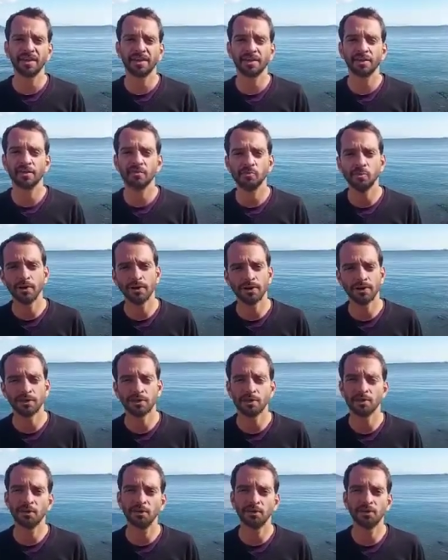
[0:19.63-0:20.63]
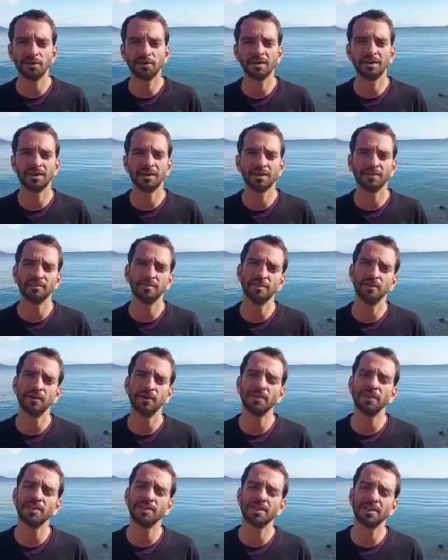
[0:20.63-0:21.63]
as well as yoga and a few
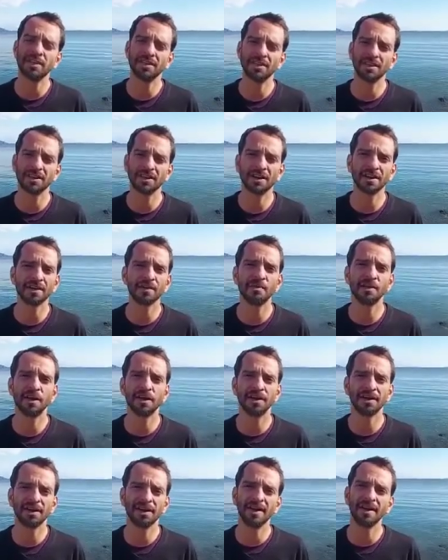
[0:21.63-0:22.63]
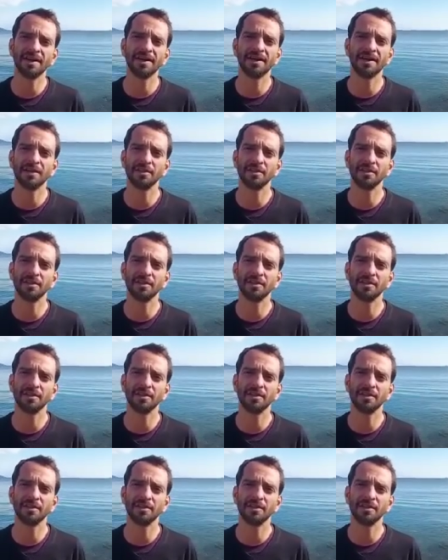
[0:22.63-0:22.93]
other things that I quite like,